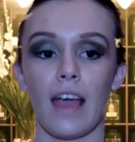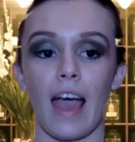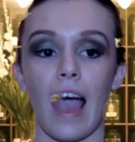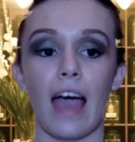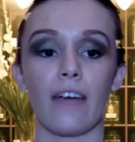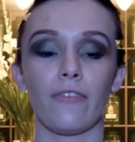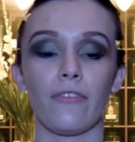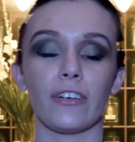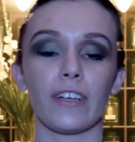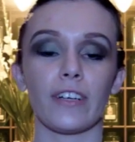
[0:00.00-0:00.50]

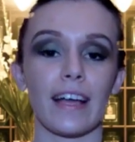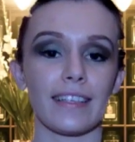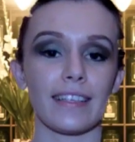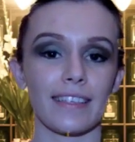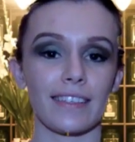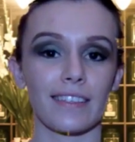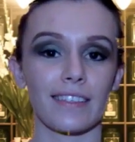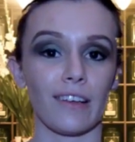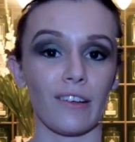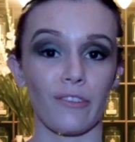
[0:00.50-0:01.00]

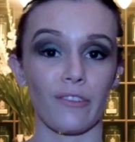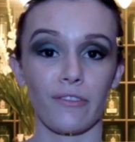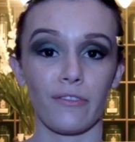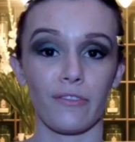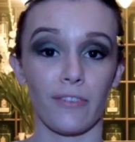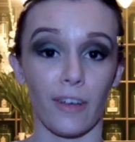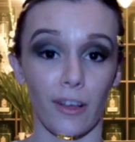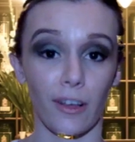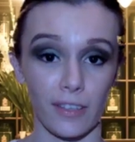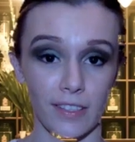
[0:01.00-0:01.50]
advertise itself
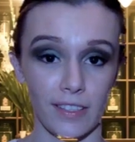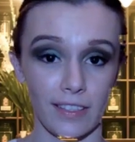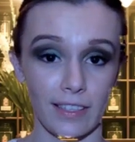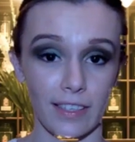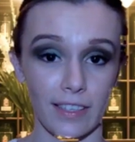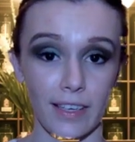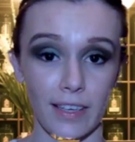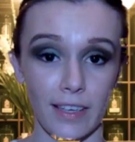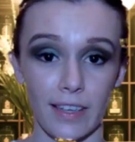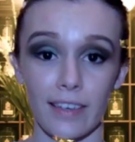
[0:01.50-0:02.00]
falsely.
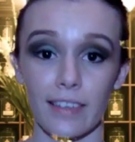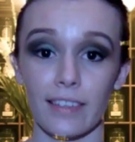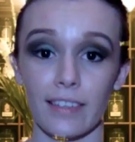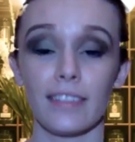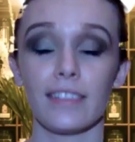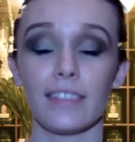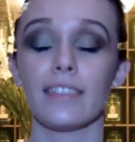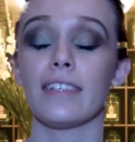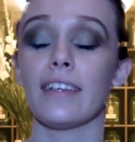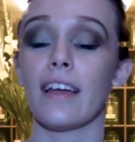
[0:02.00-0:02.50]
It
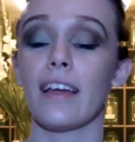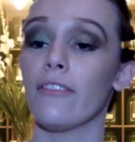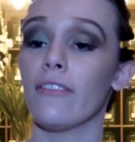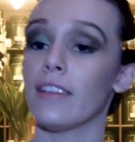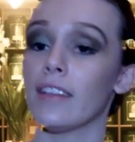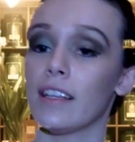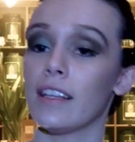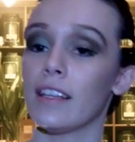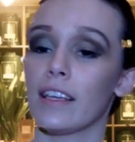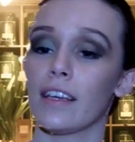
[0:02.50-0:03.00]
is
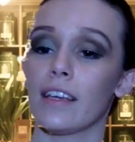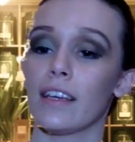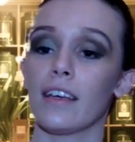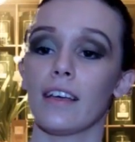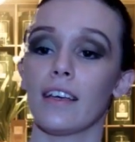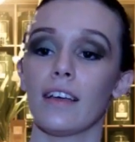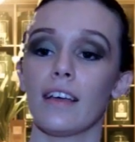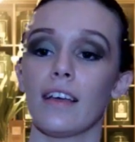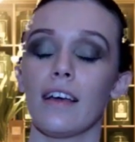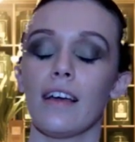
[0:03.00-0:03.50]
definitely
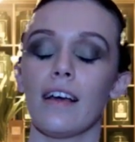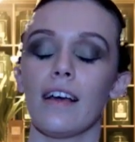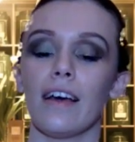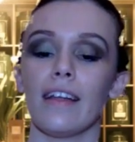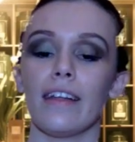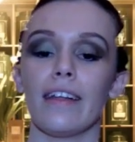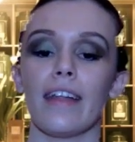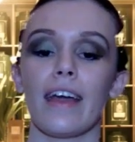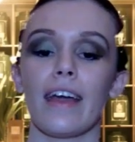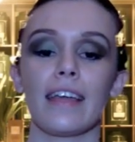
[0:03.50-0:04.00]

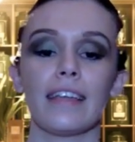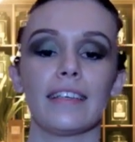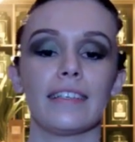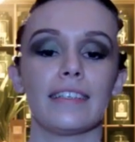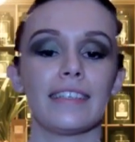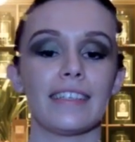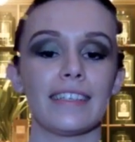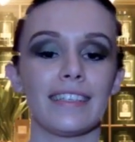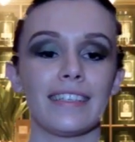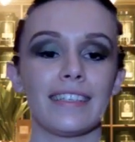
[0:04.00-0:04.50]
a nice,
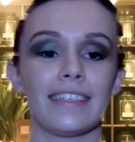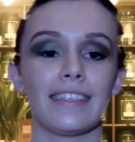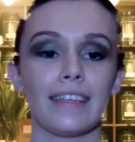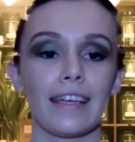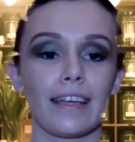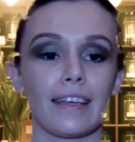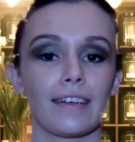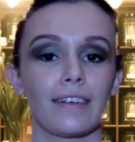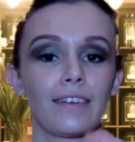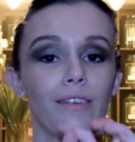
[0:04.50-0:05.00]

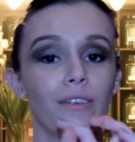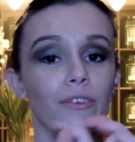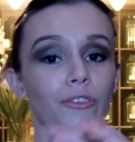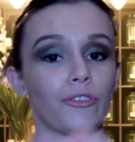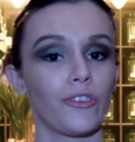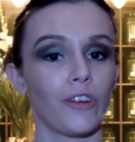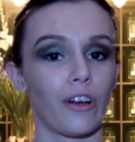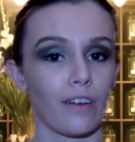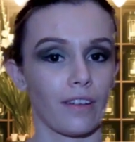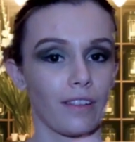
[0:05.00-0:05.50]
distinct
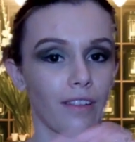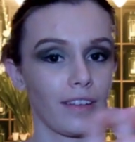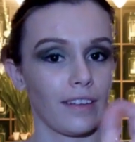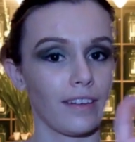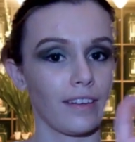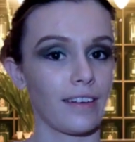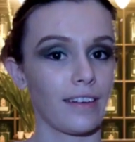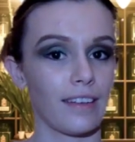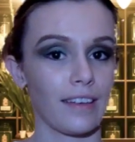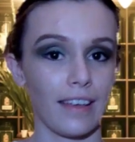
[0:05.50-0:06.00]

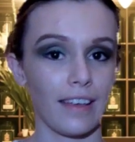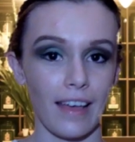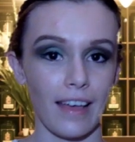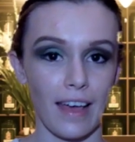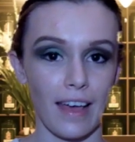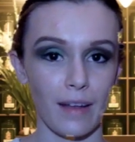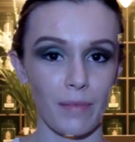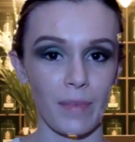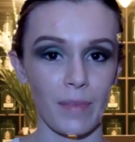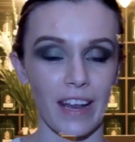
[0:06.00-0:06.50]
chocolate
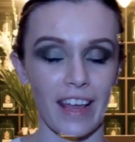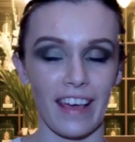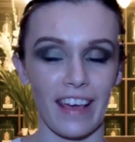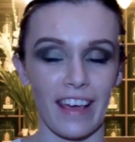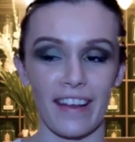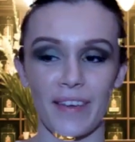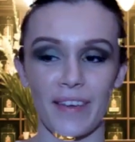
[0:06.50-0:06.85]
and banana.